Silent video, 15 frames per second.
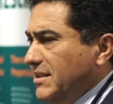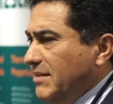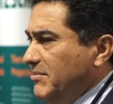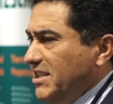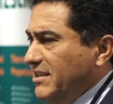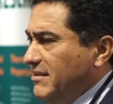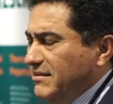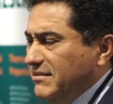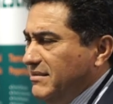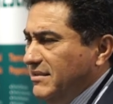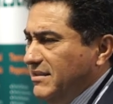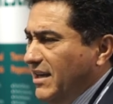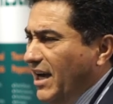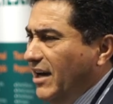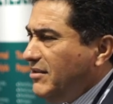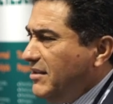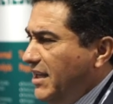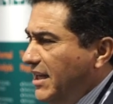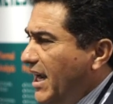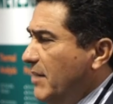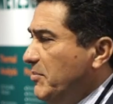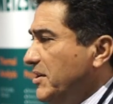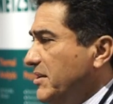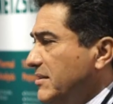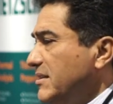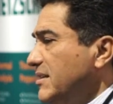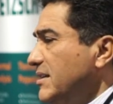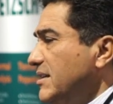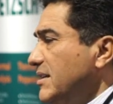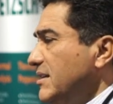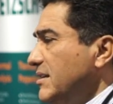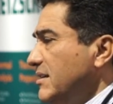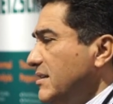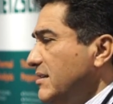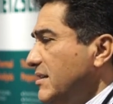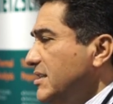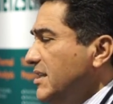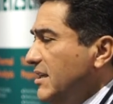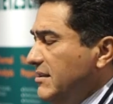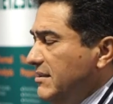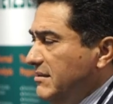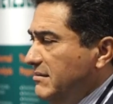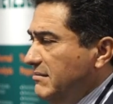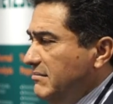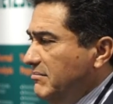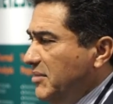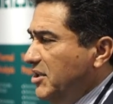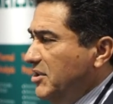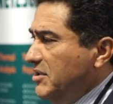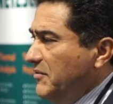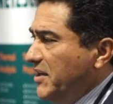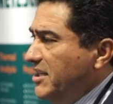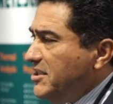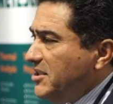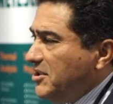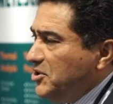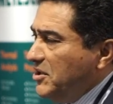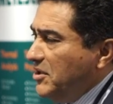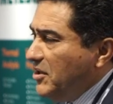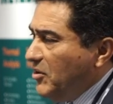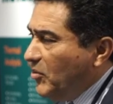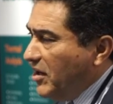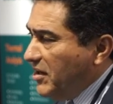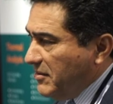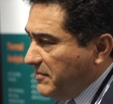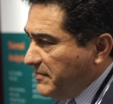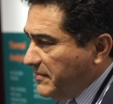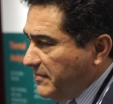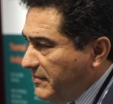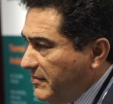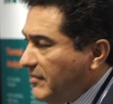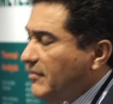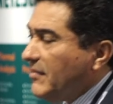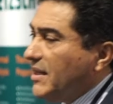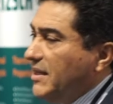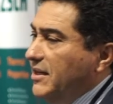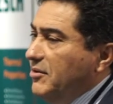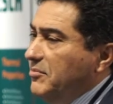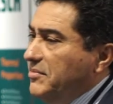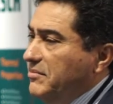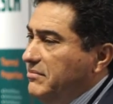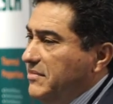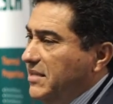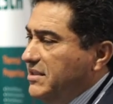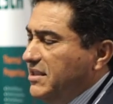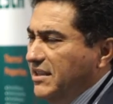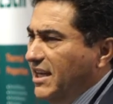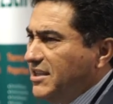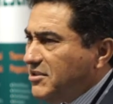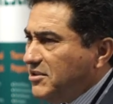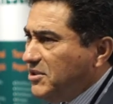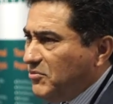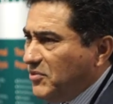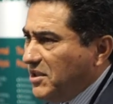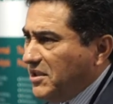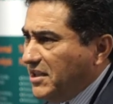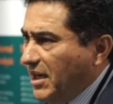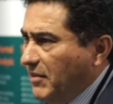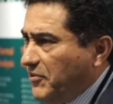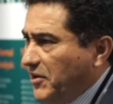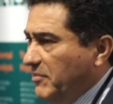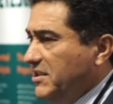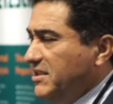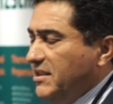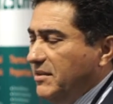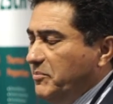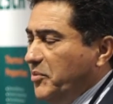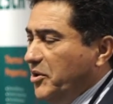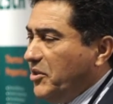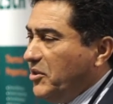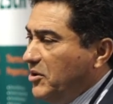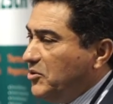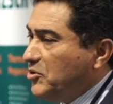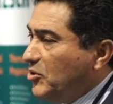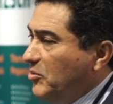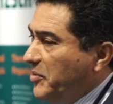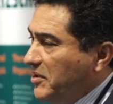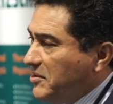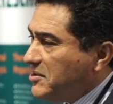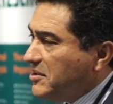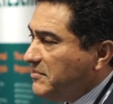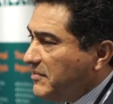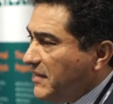I'm saying, how could that happen? They said, because of estrogen in the water. I said, estrogen, where did it come from? He said, birth control pills.